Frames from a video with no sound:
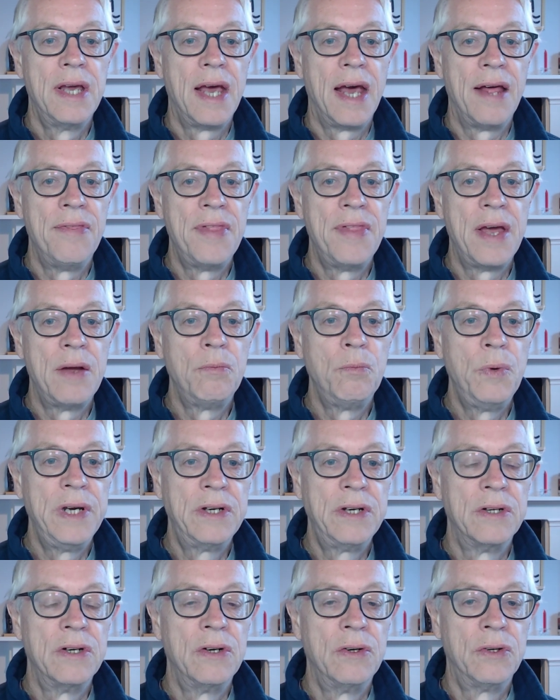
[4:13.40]
and then we
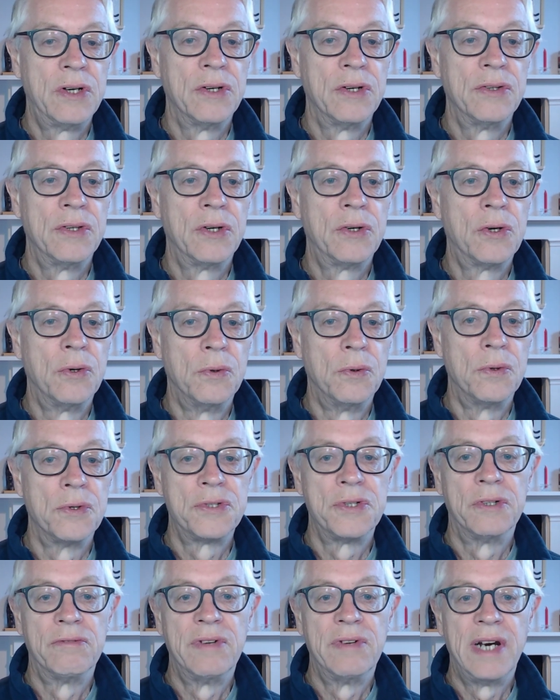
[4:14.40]
can look at the
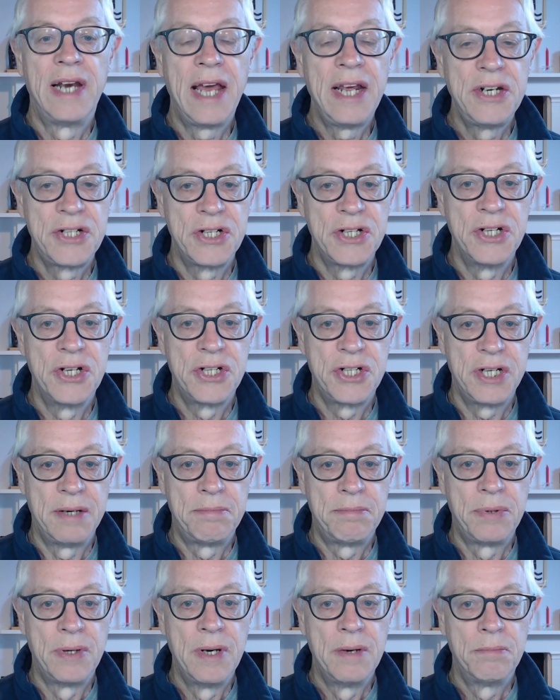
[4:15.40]
causal
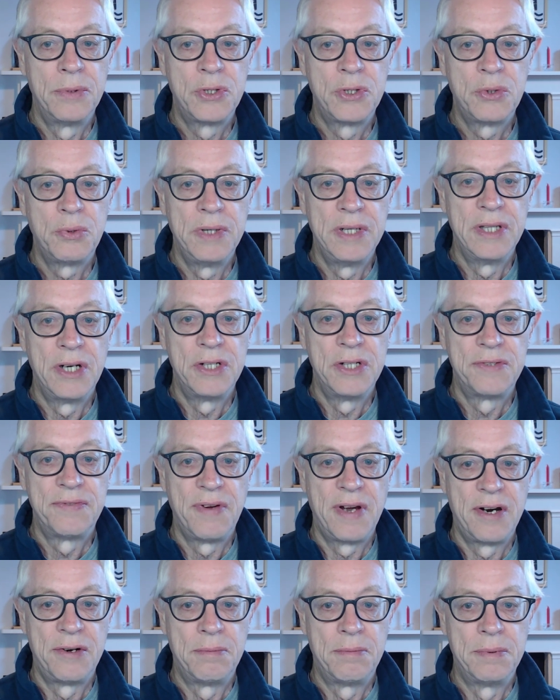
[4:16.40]
relationship between those
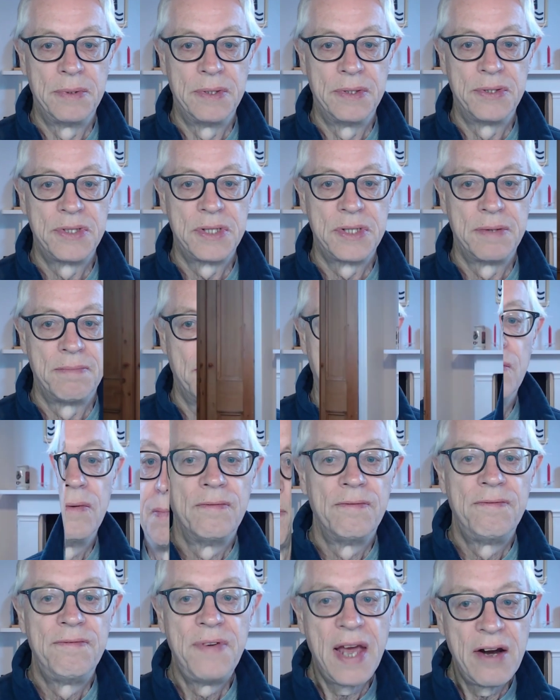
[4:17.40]
variables.
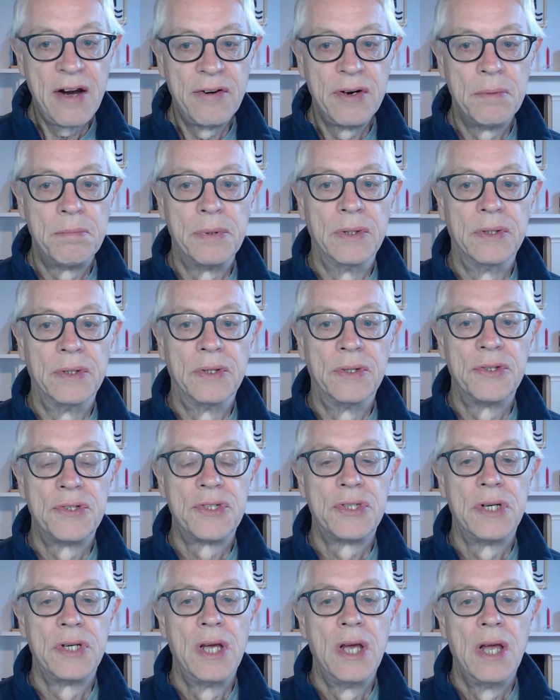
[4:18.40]

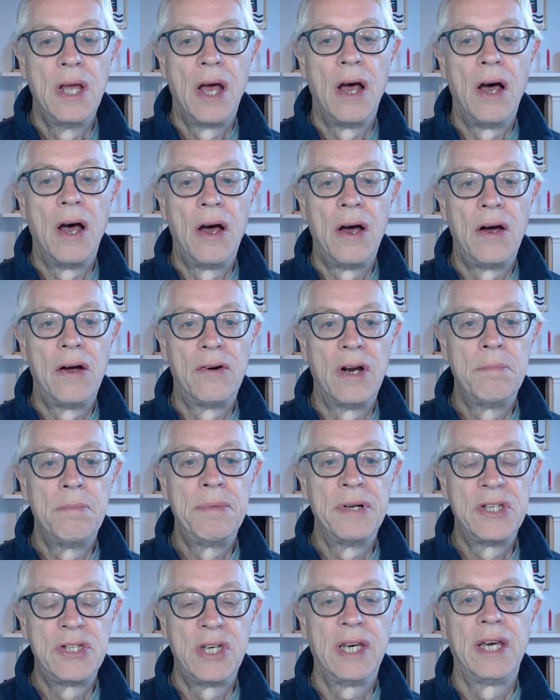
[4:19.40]
Variables are a
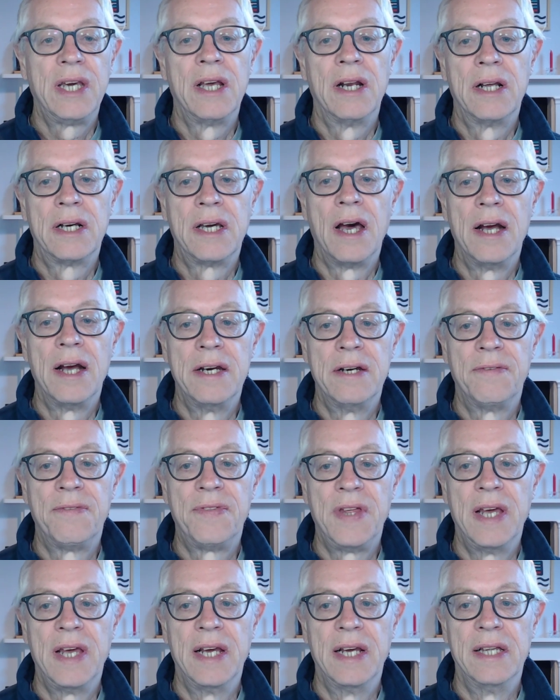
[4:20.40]
particular kind of
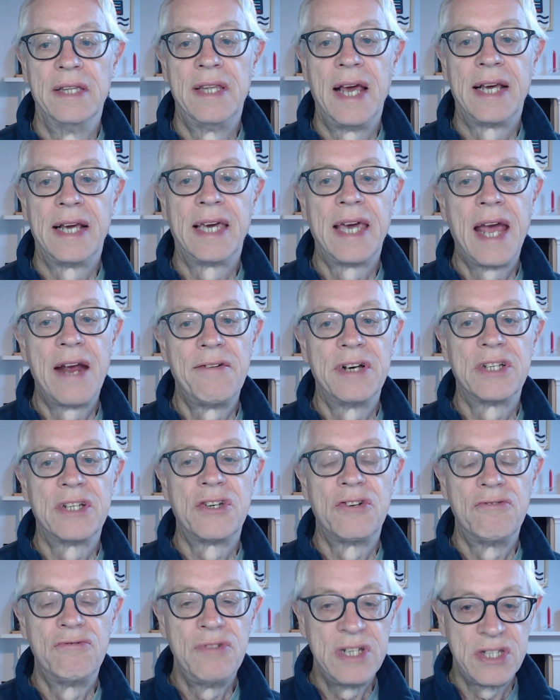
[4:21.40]
thing. They're
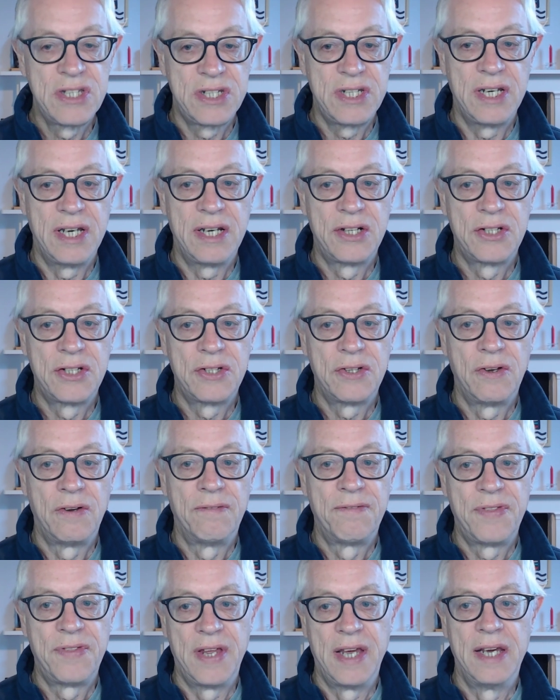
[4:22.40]
characteristics
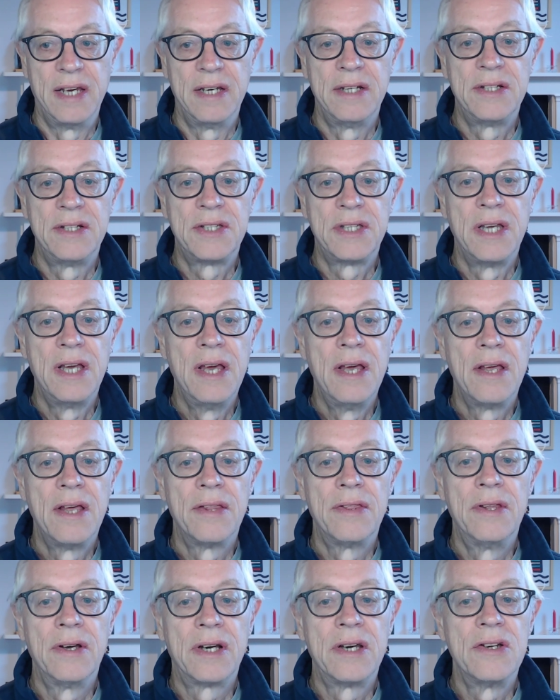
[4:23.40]
of things
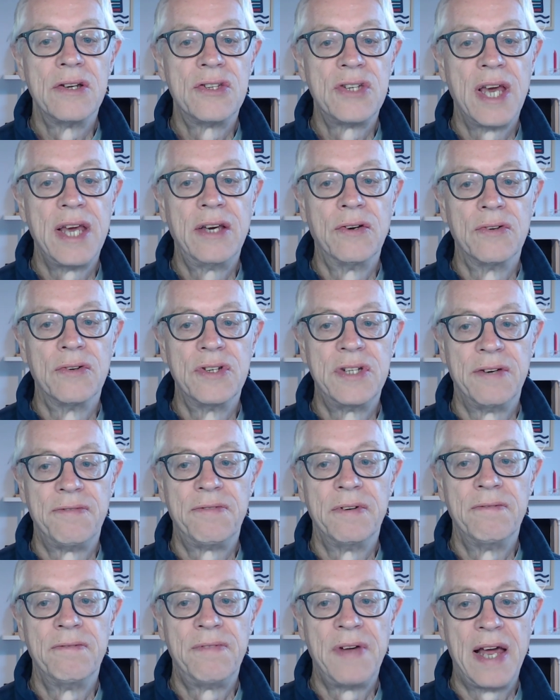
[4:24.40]
that can take on
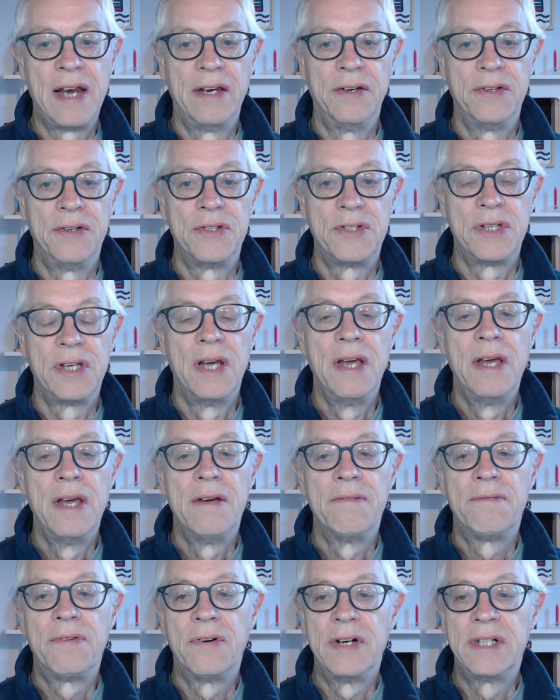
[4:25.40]
different values.
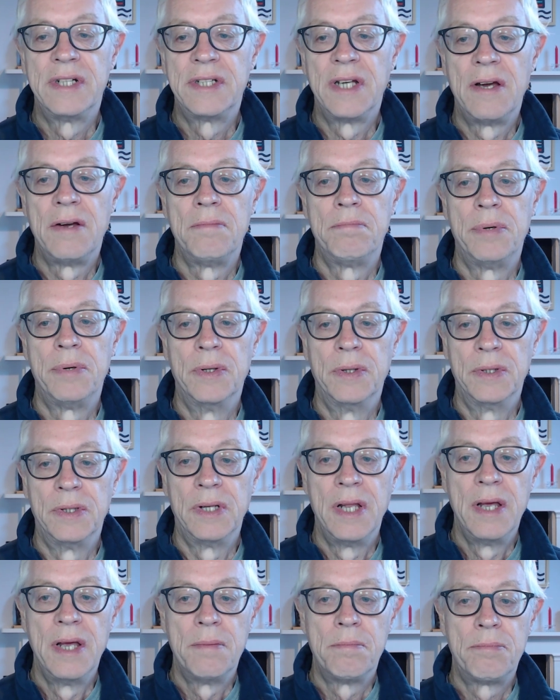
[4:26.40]
For
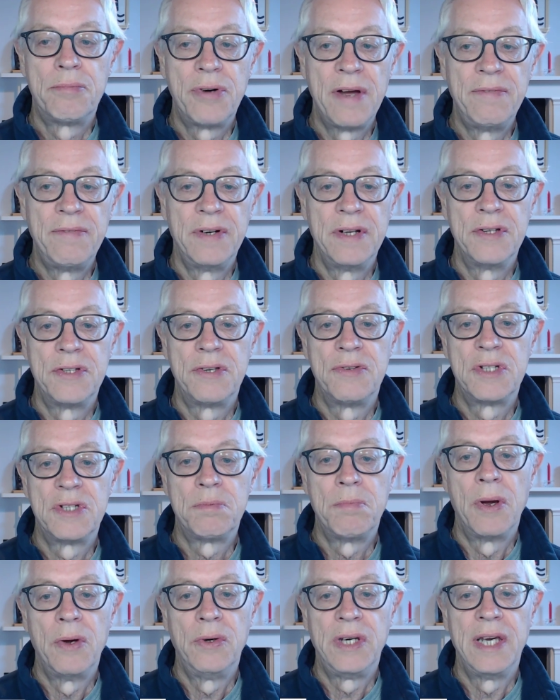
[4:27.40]
example, prevalence of
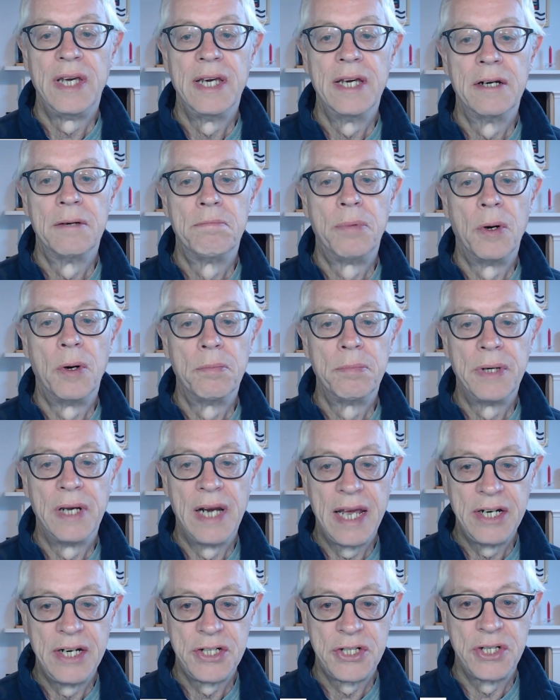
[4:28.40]
smoking in a
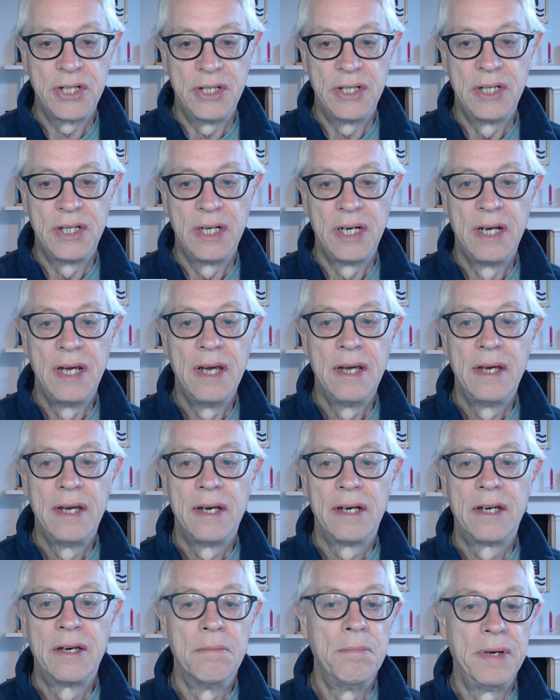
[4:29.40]
population
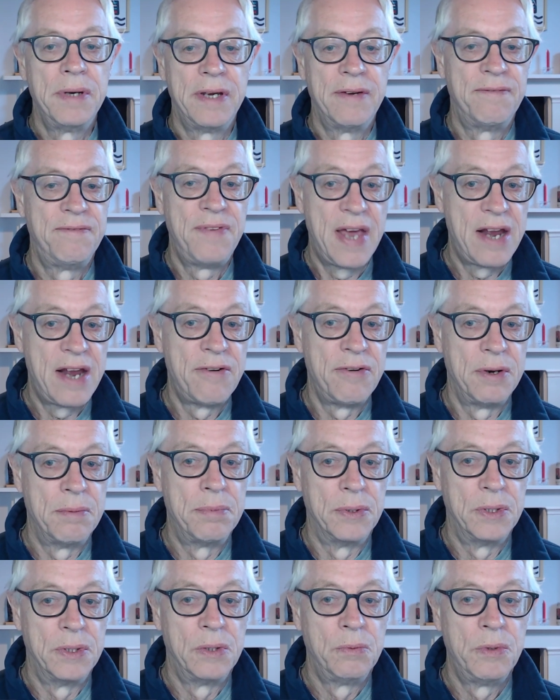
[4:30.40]
can be a
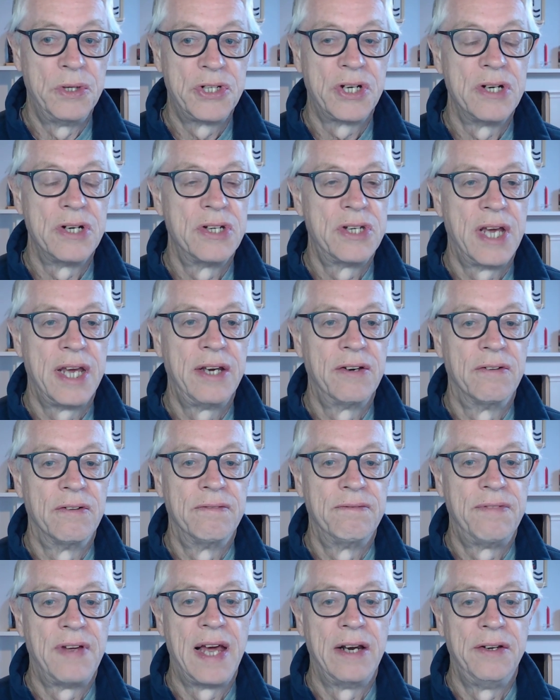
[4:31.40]
variable which can take
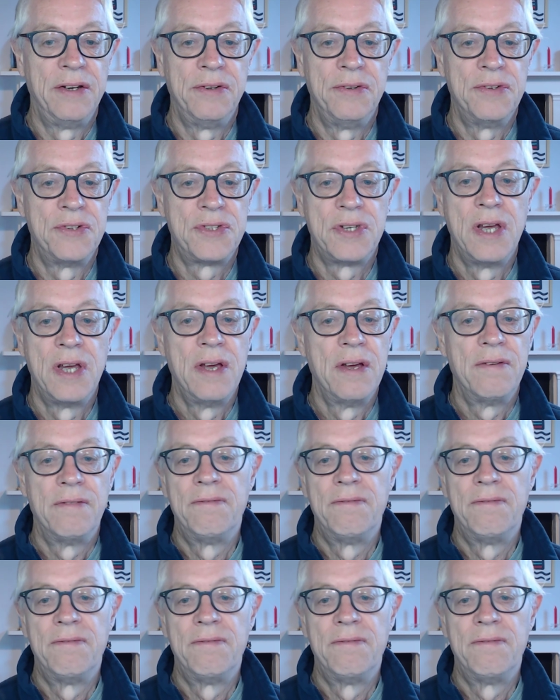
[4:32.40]
on values,